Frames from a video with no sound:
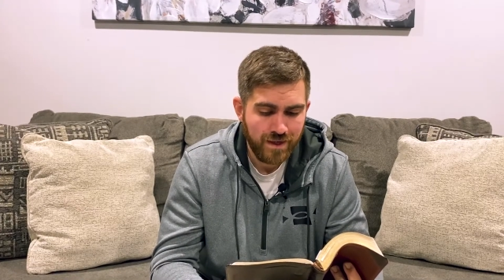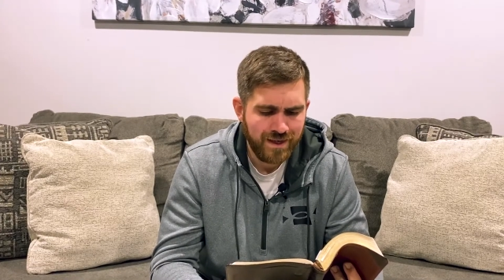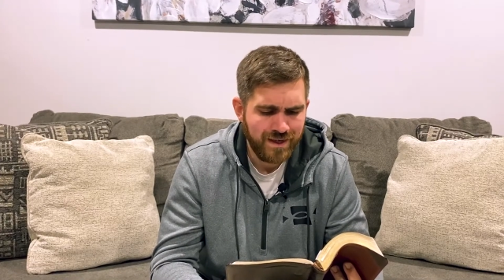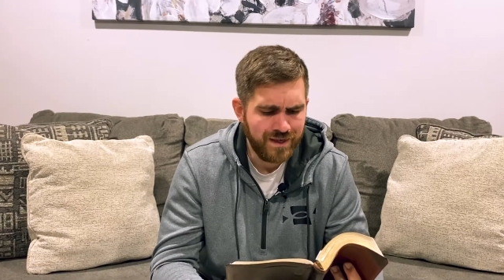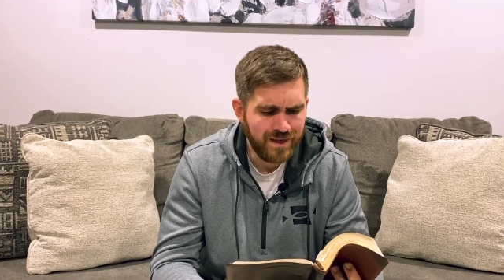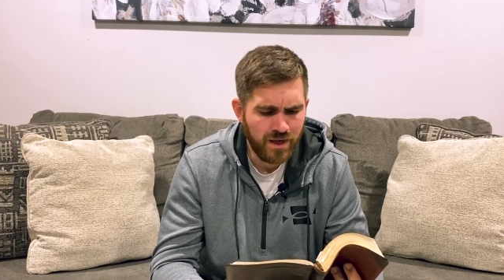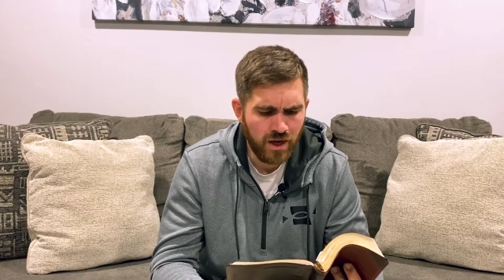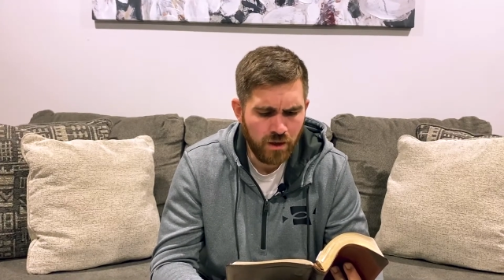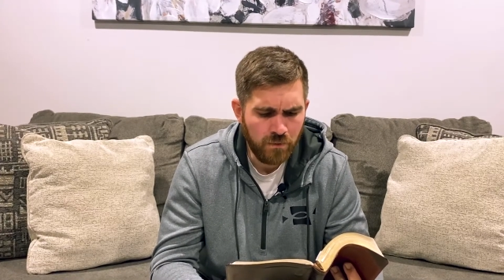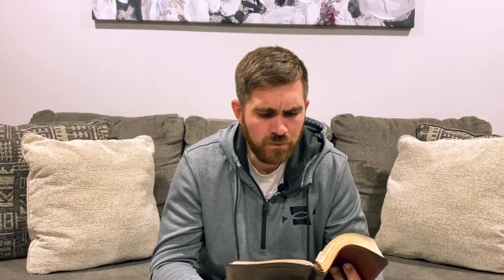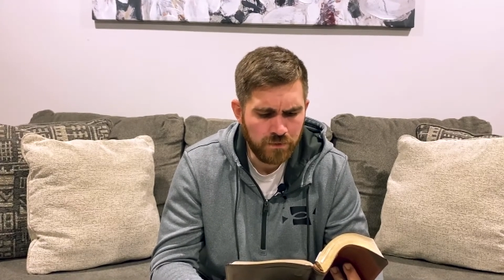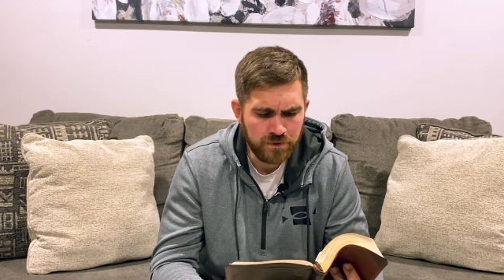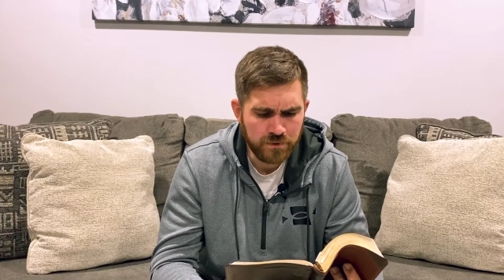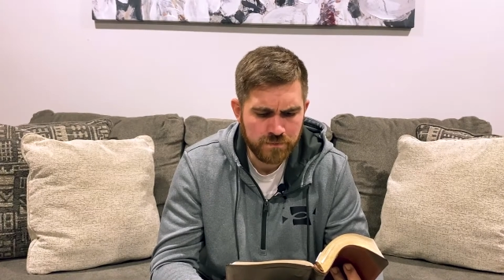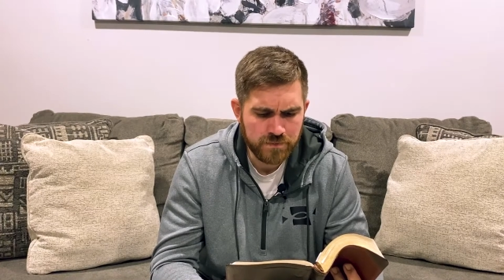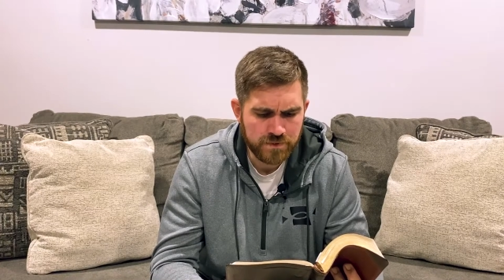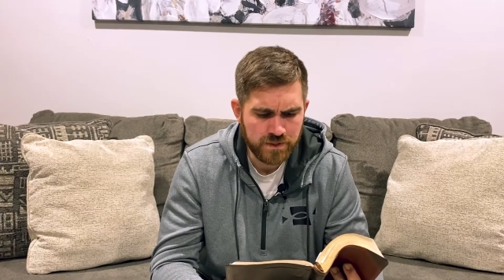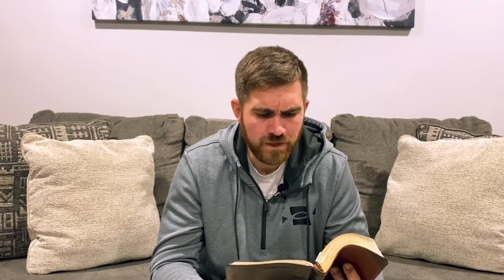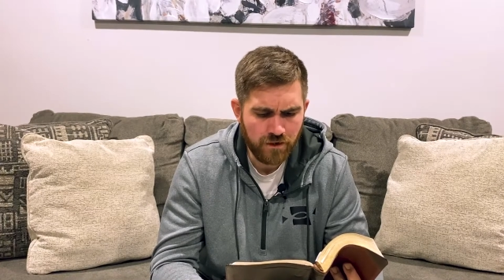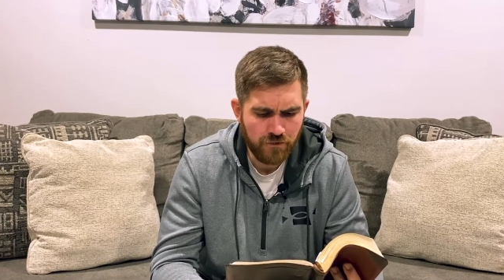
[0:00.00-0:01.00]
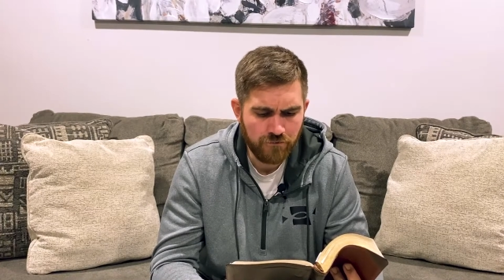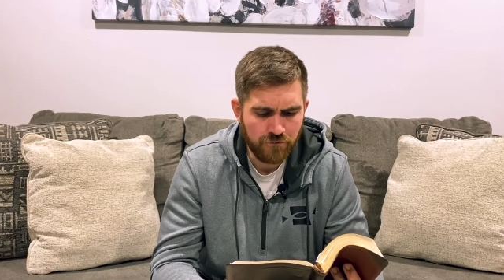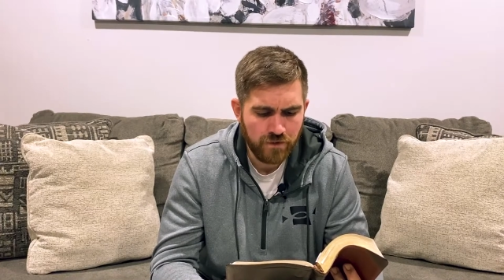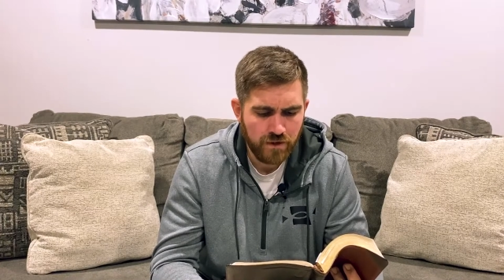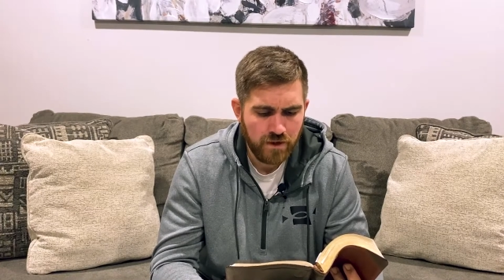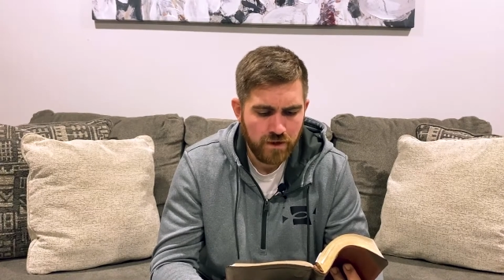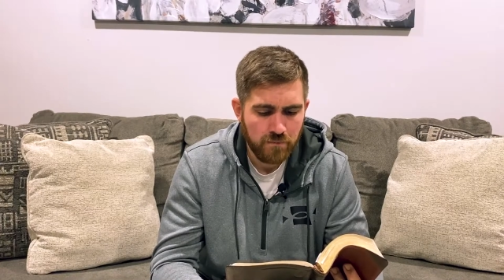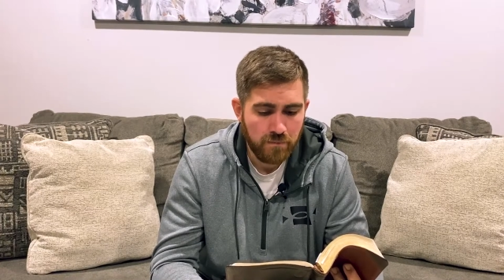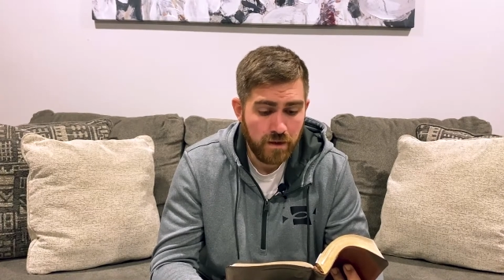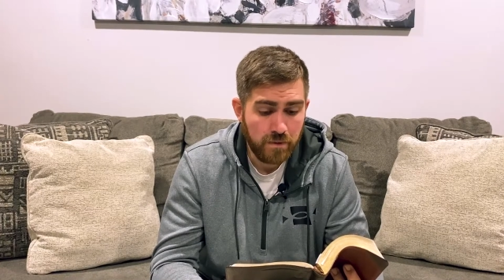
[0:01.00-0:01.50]
He humbled himself
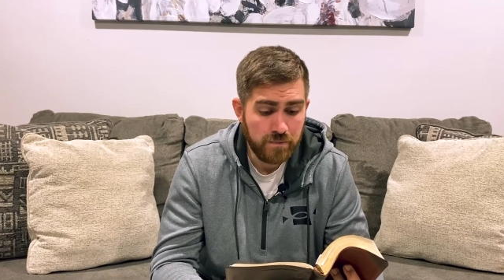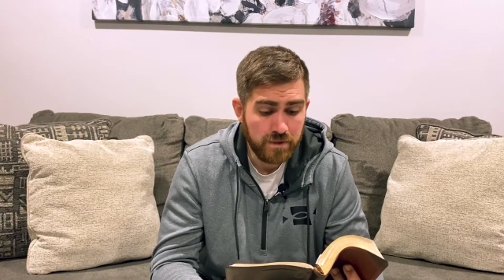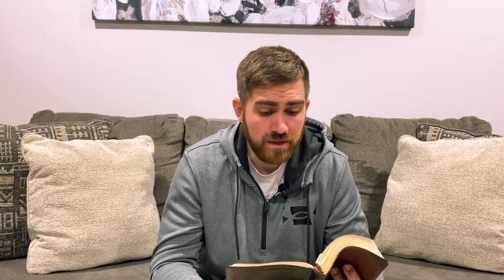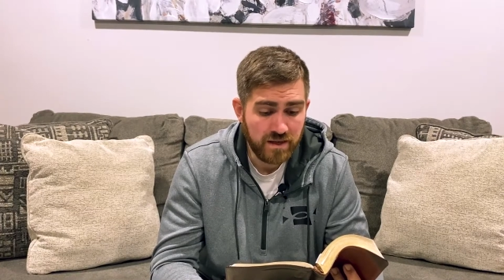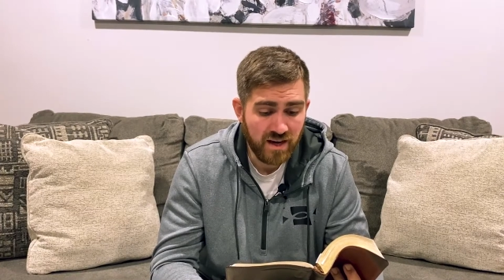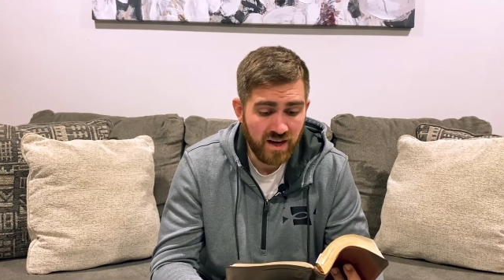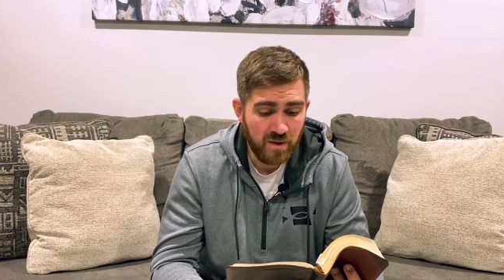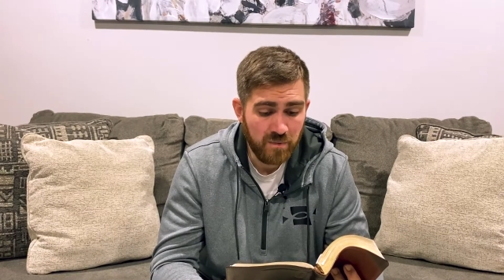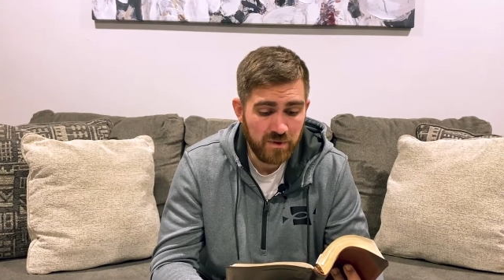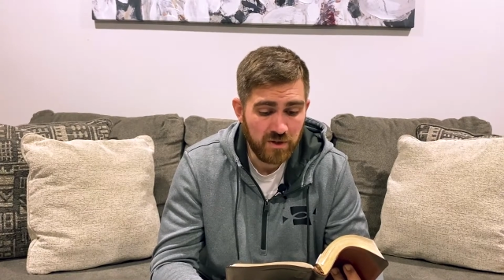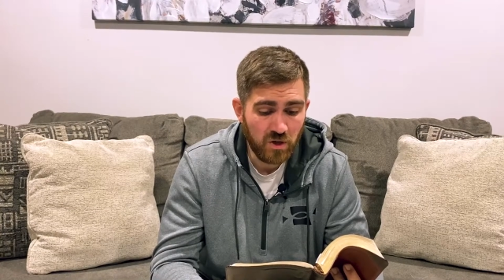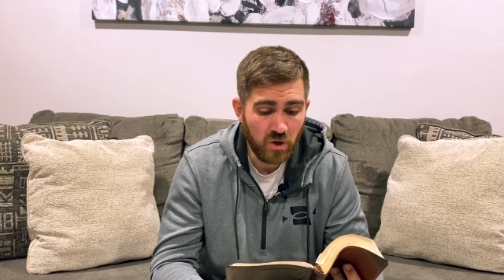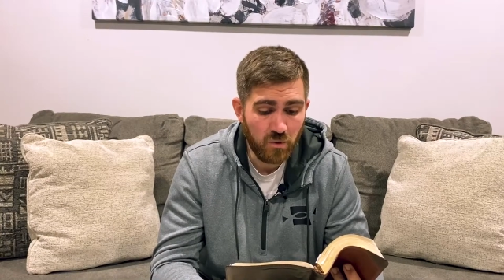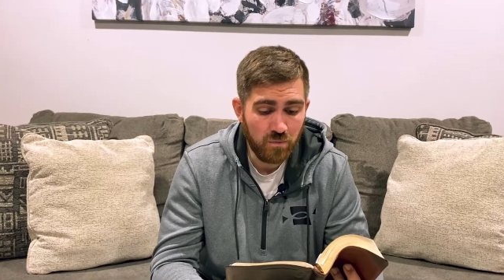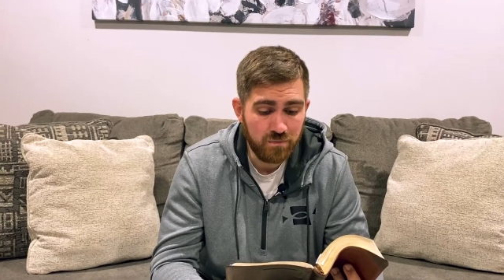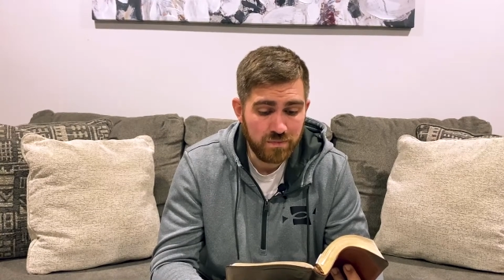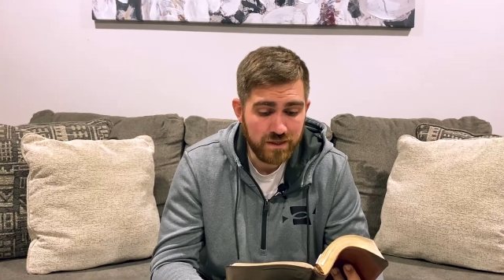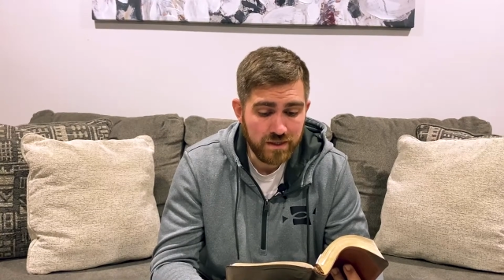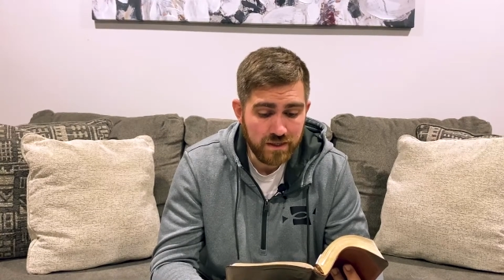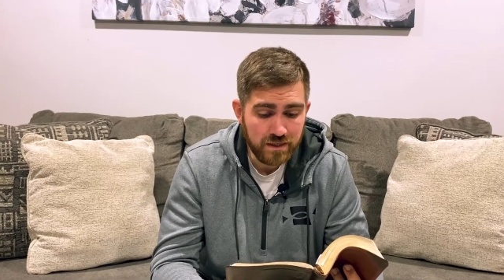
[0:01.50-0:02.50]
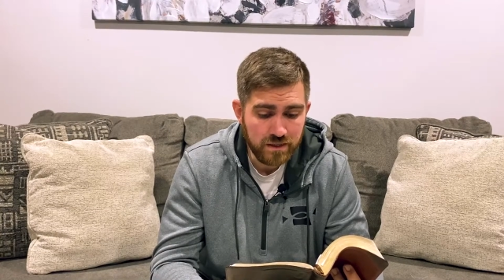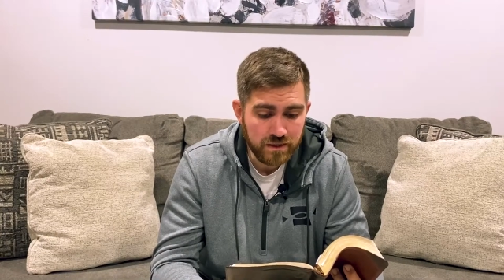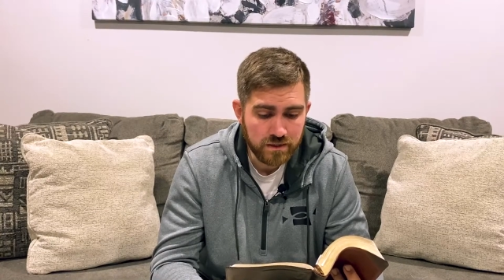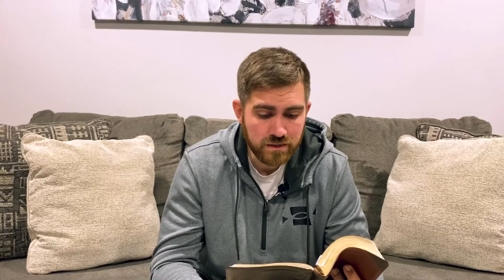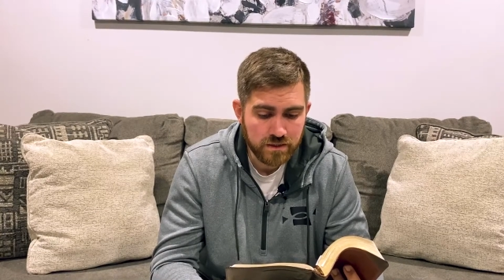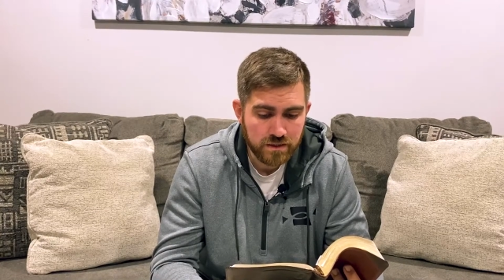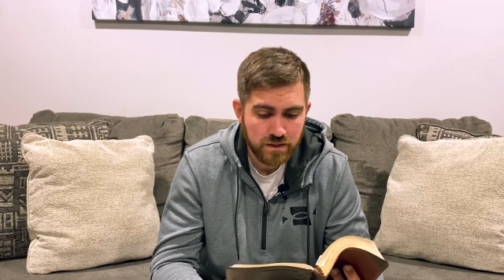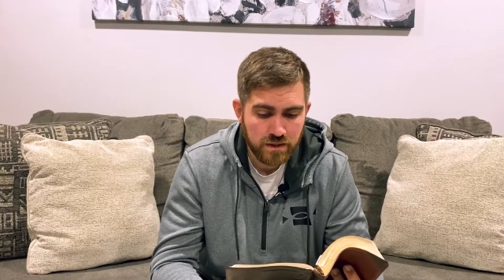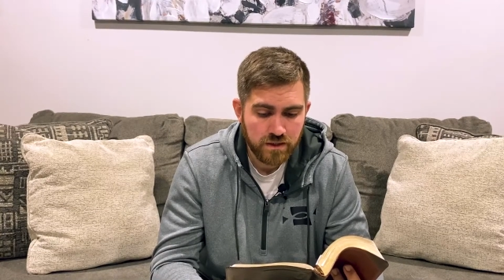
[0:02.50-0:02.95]
by becoming obedient